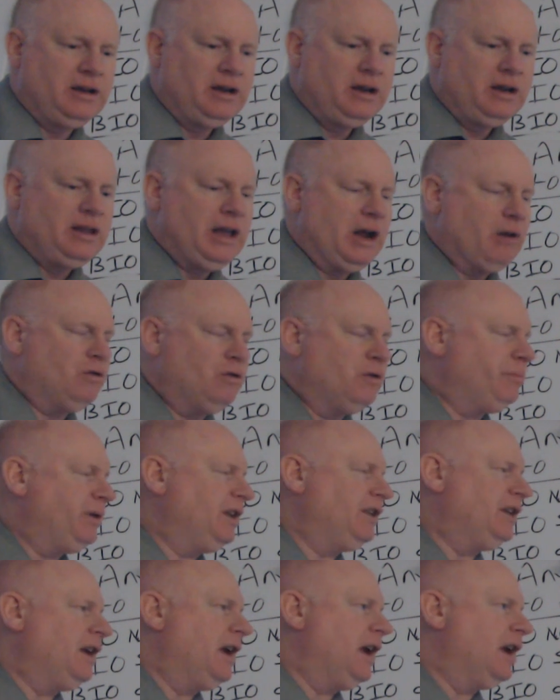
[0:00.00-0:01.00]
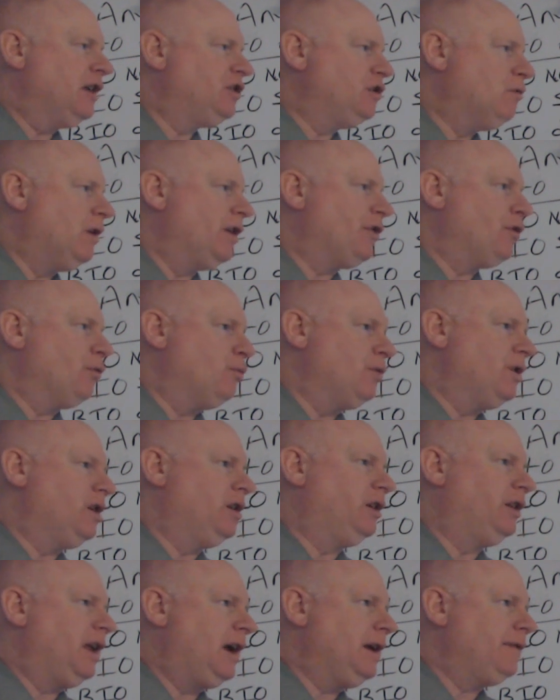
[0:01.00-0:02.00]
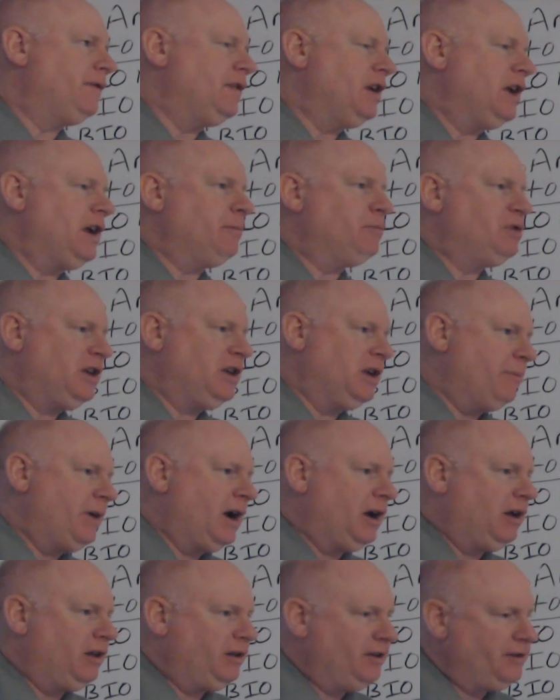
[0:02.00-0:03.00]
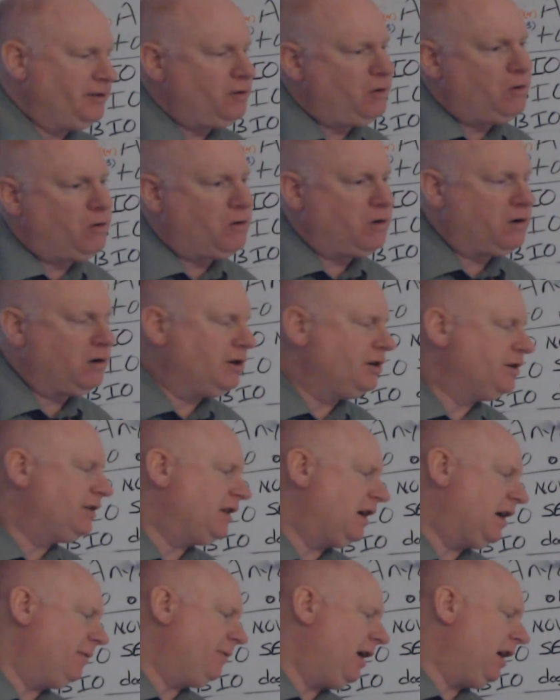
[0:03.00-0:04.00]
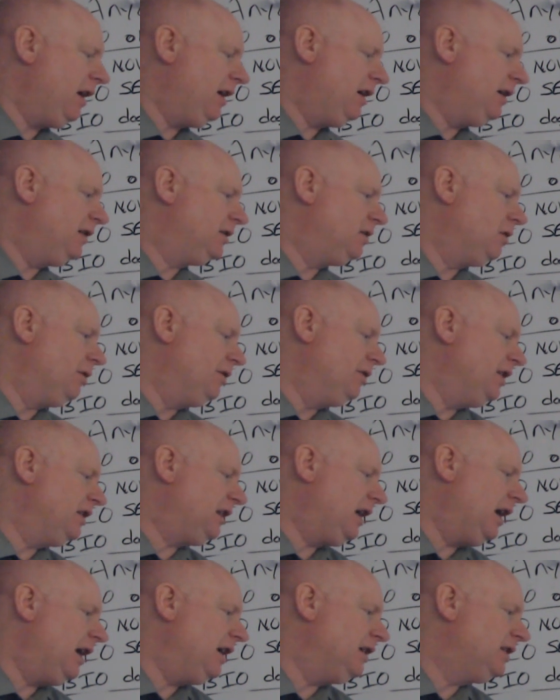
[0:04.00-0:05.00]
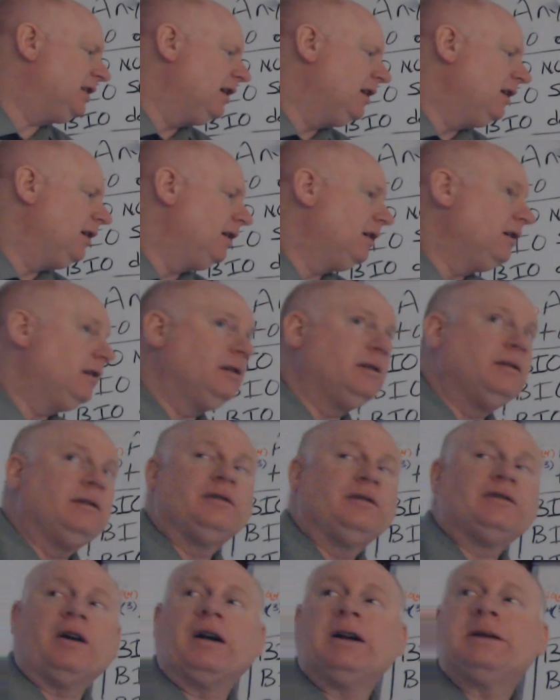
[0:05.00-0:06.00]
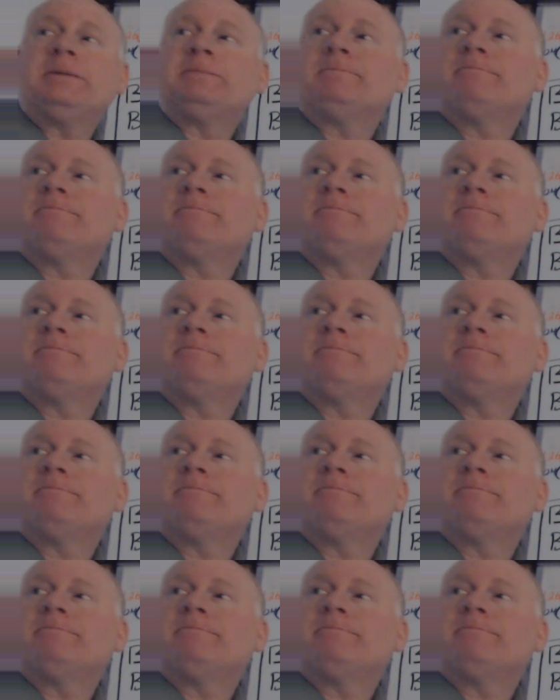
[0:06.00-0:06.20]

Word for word: that wouldn't be the answer. You want the real life name Tim Allen or Tom Hanks. So in this case, sorry?